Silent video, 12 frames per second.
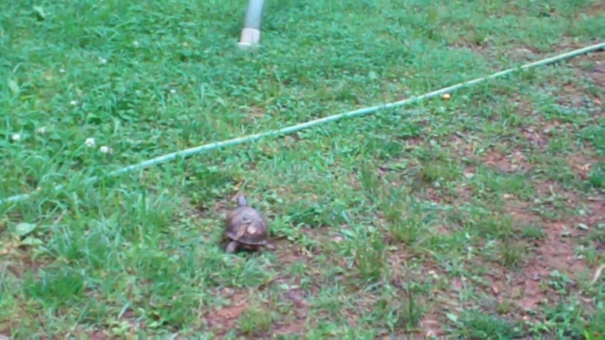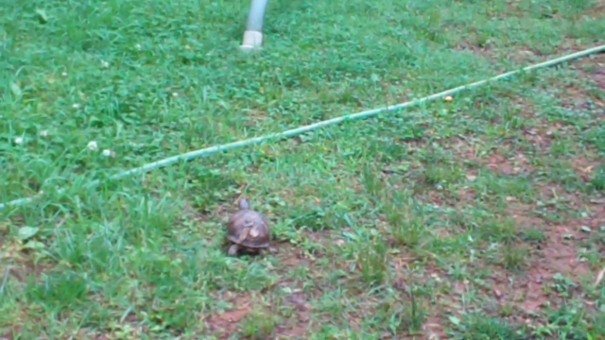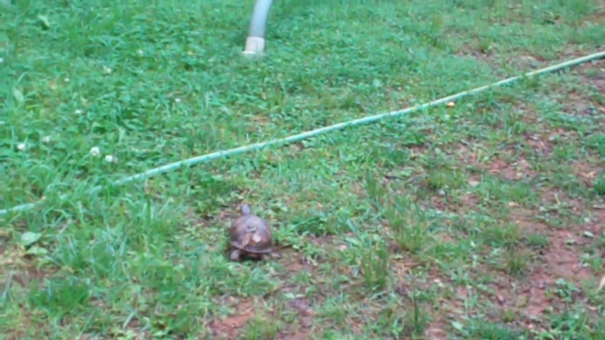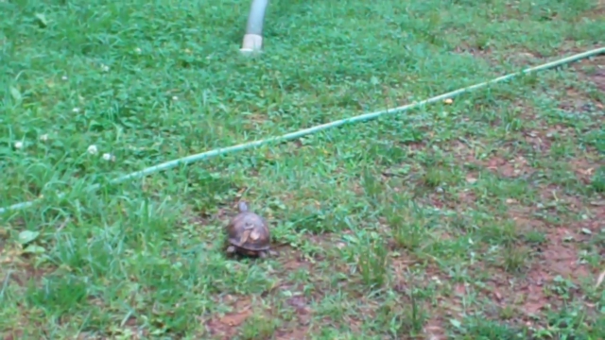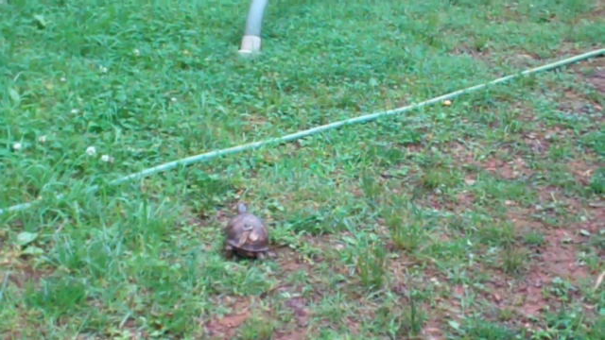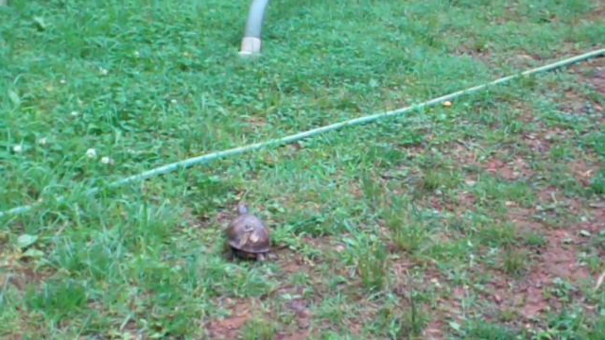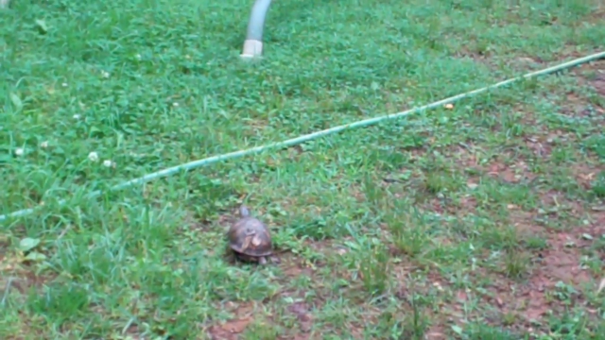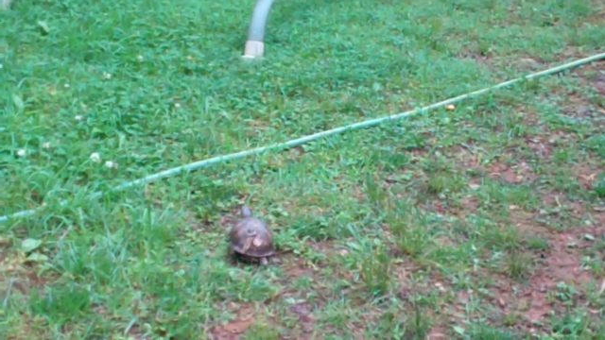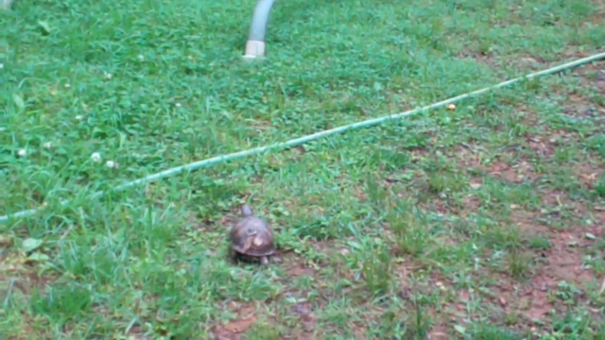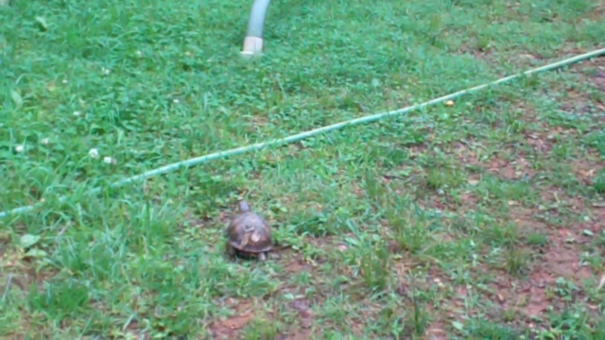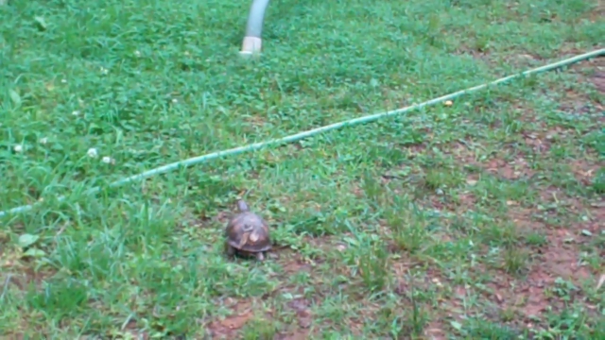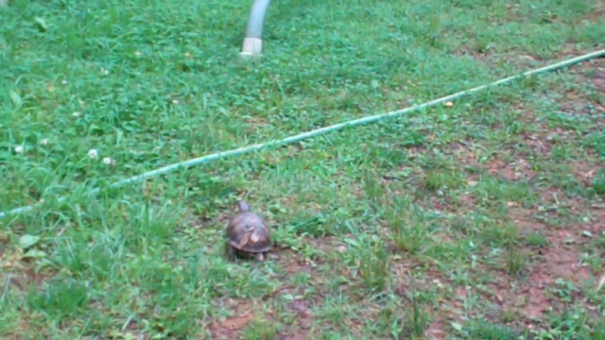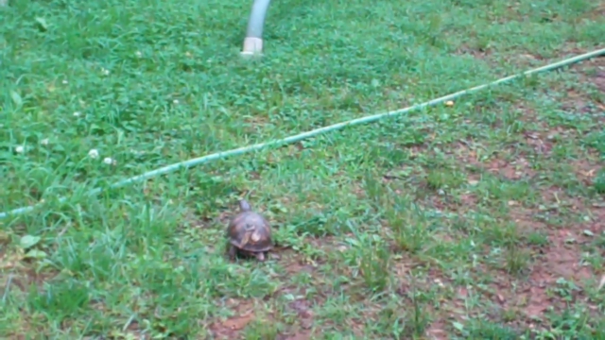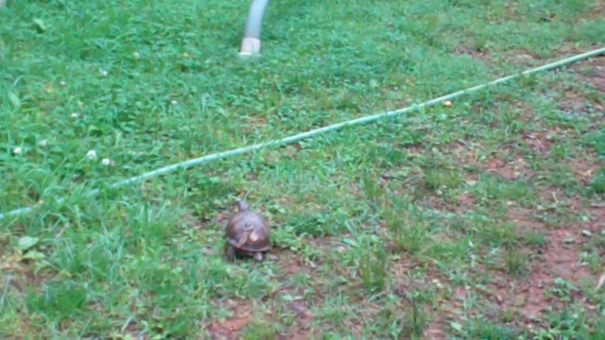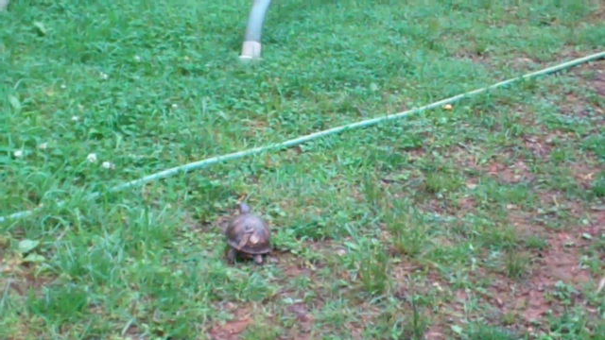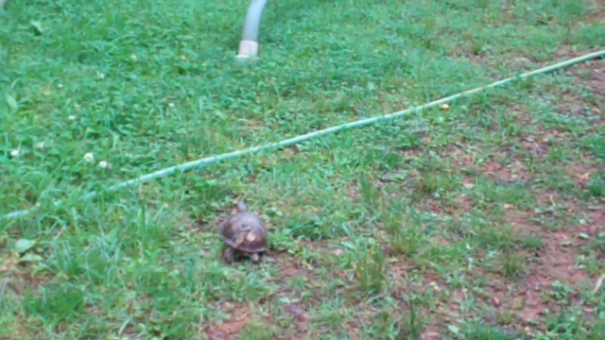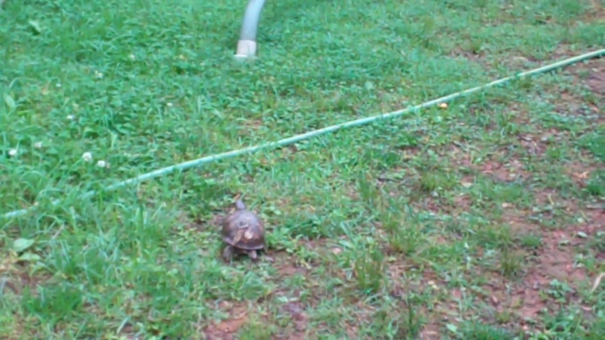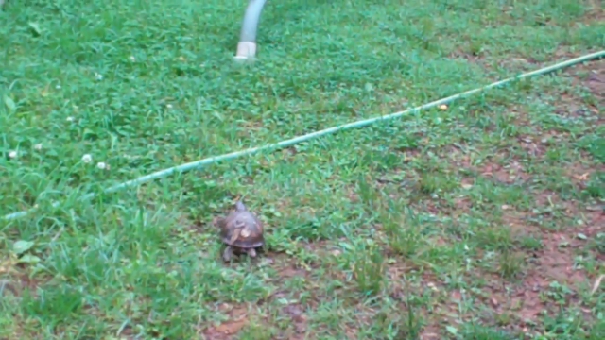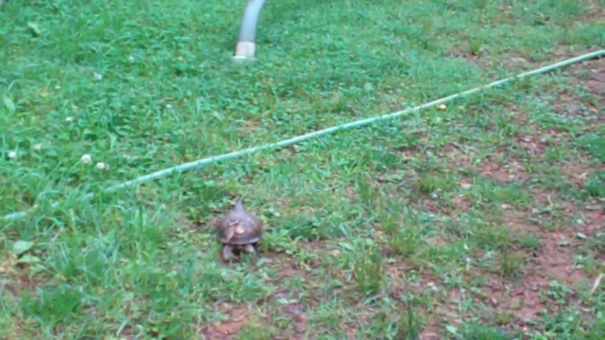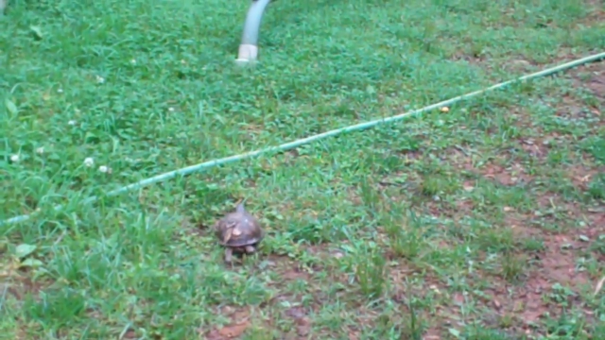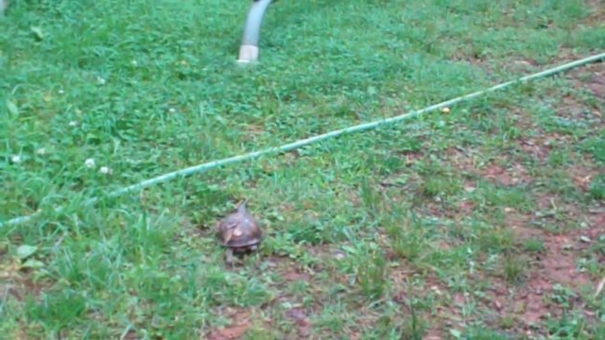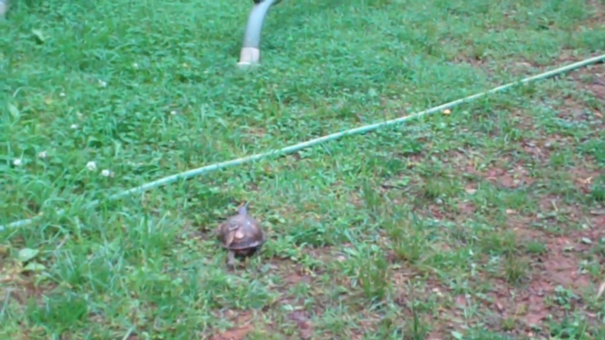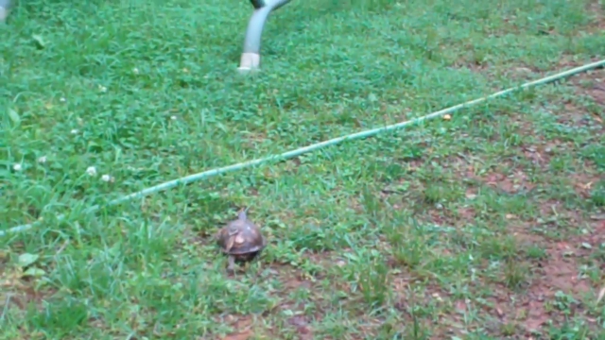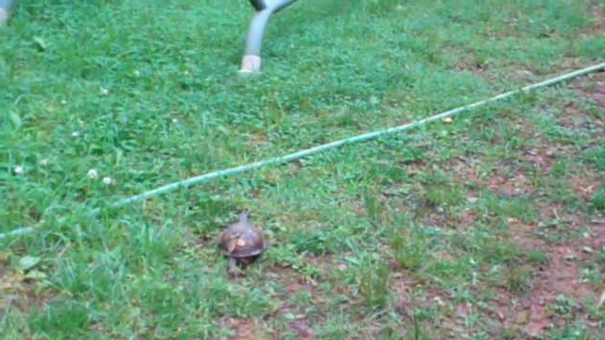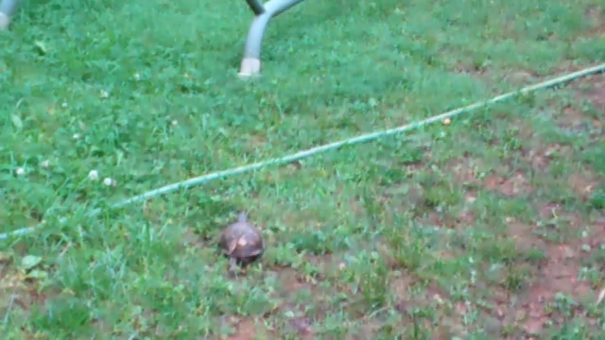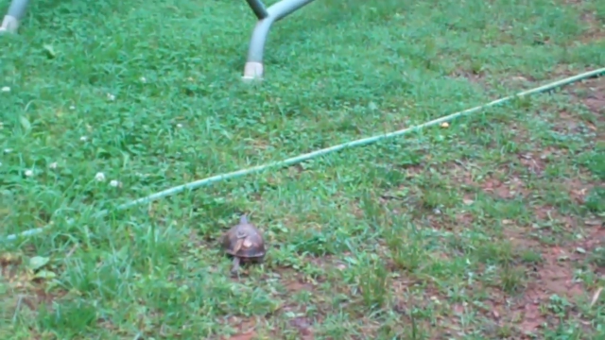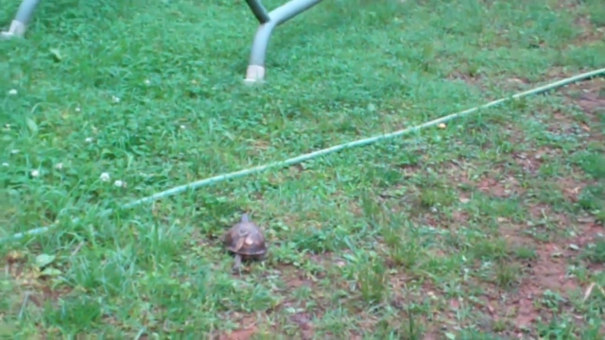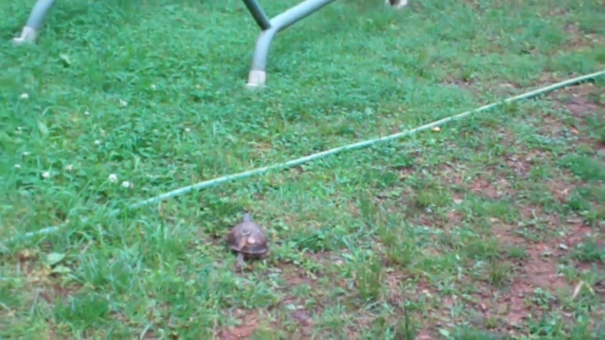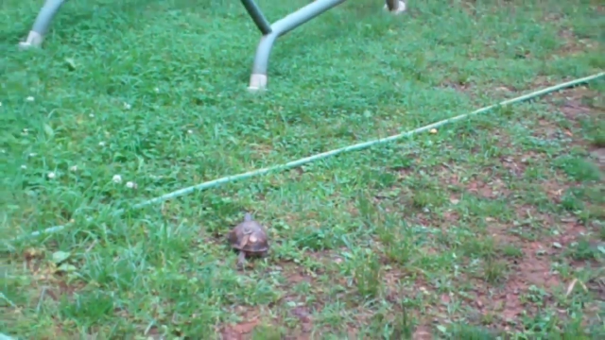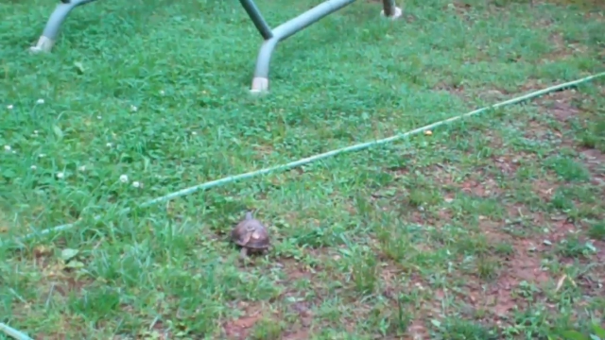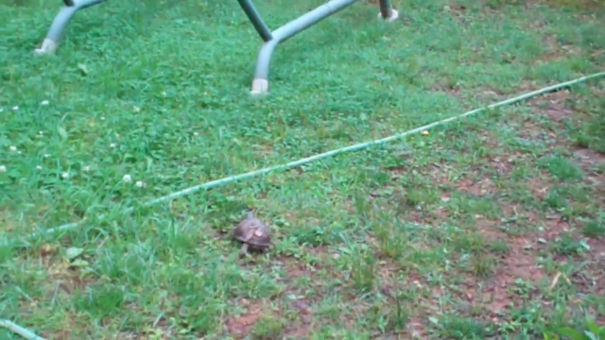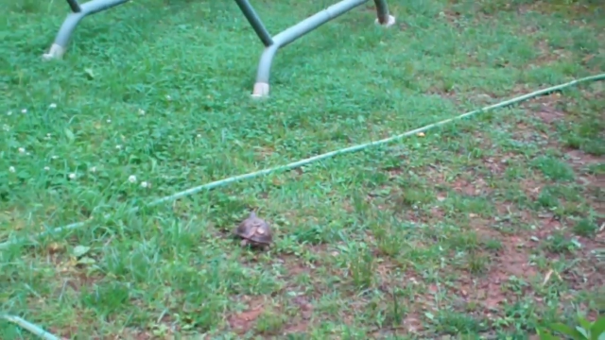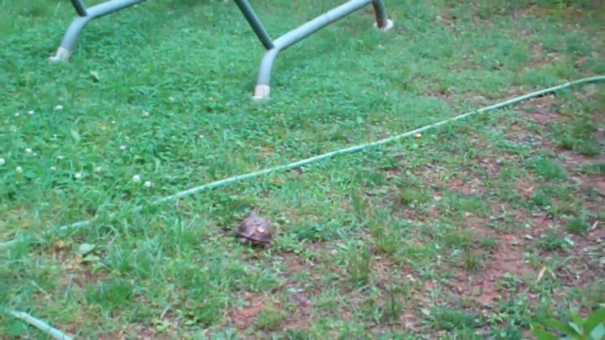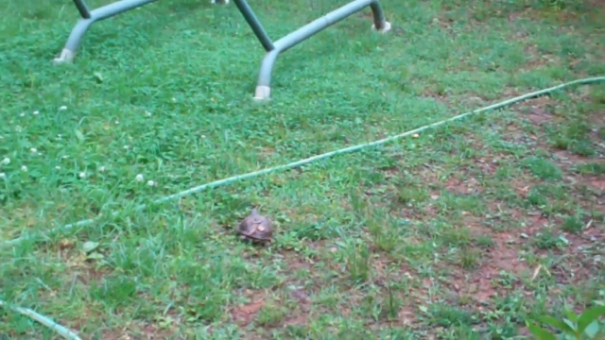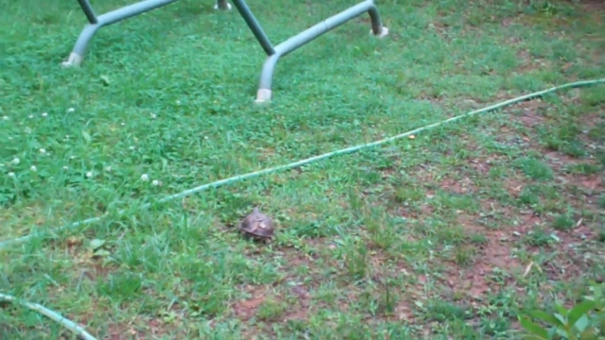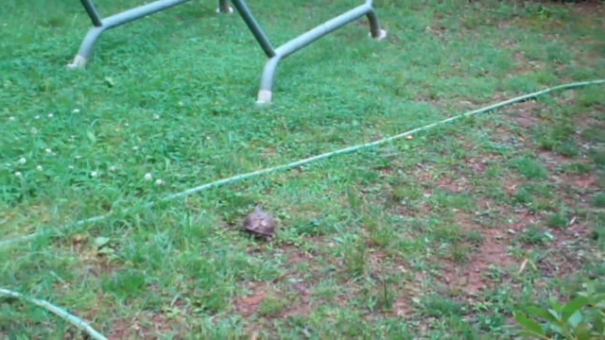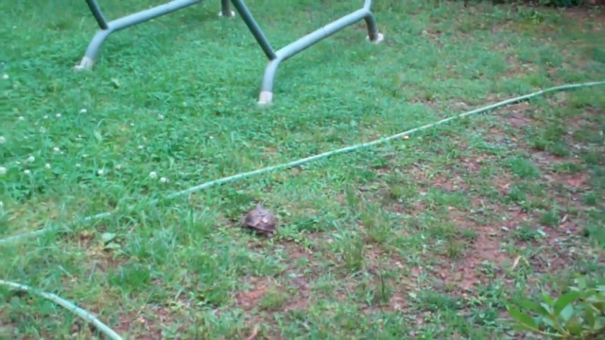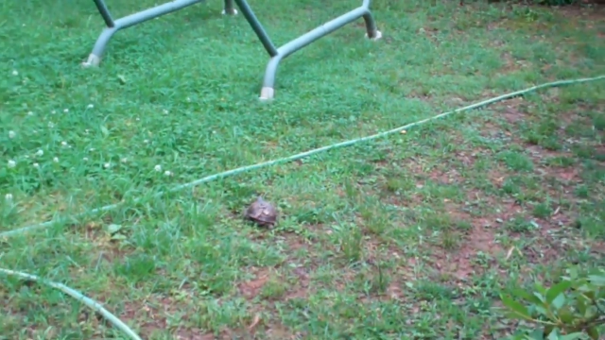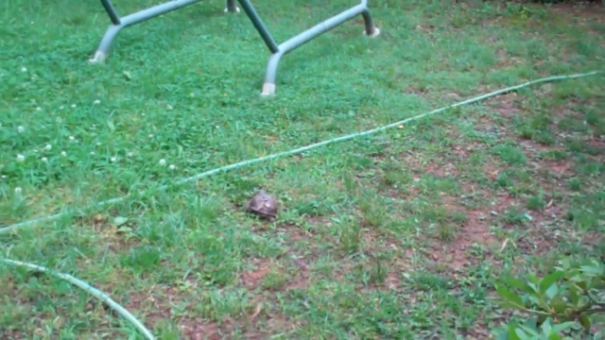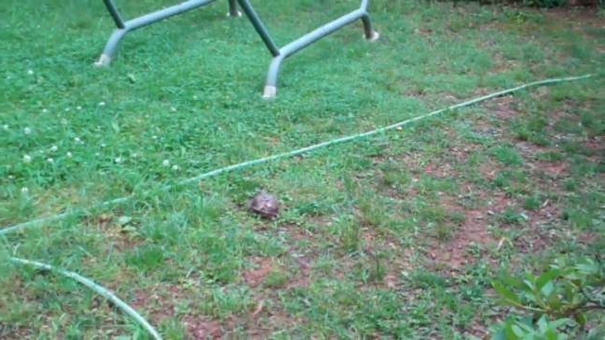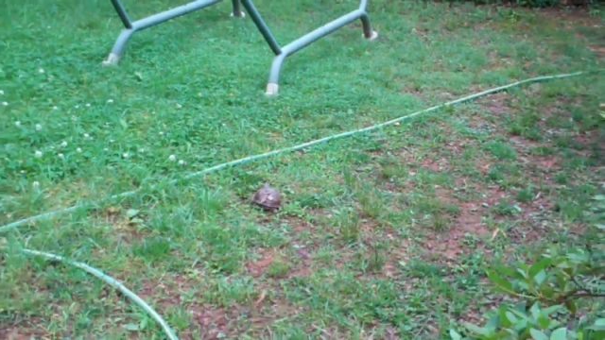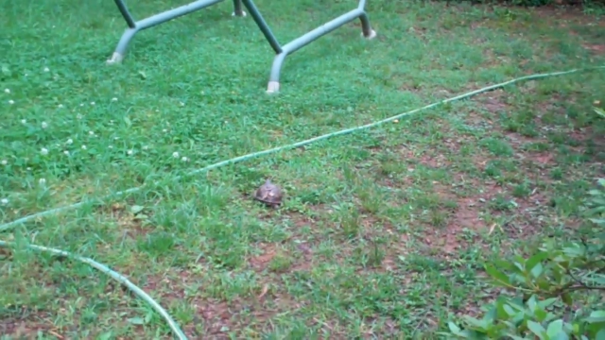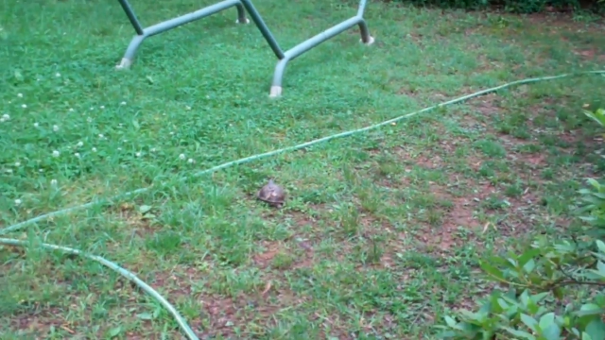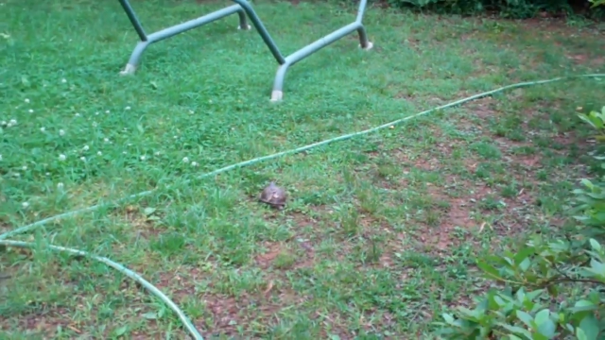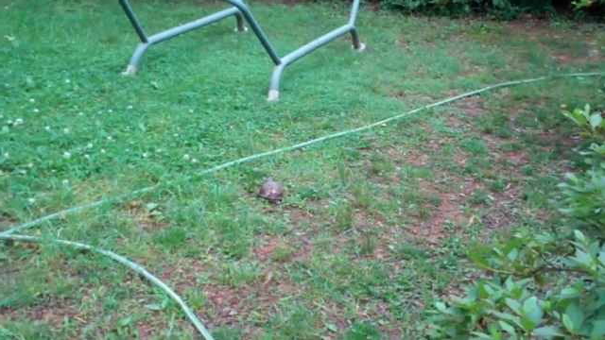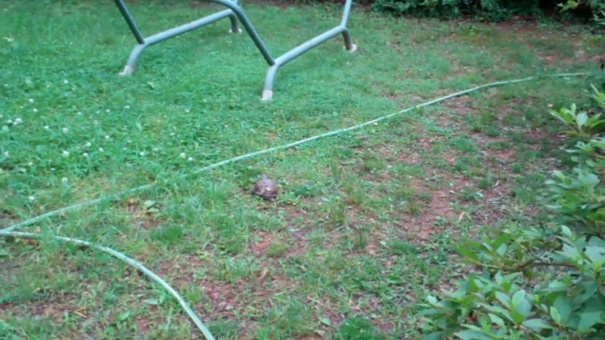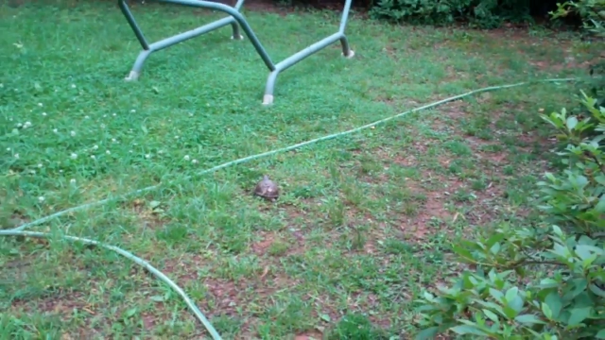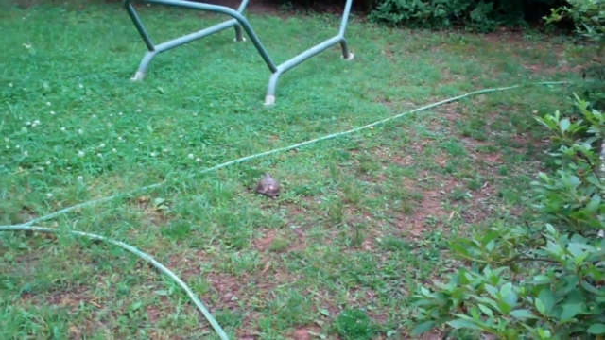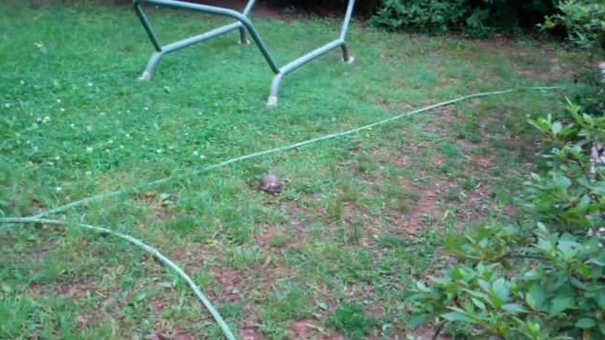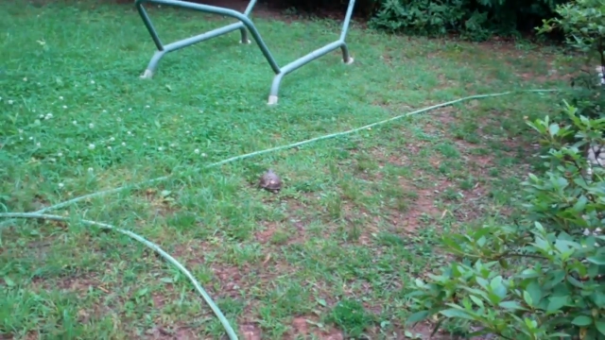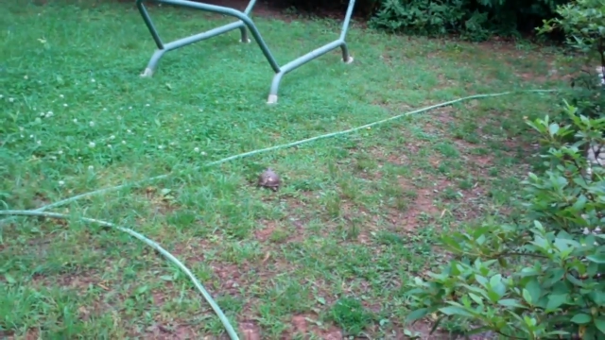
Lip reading: Nobody's mouth can be seen.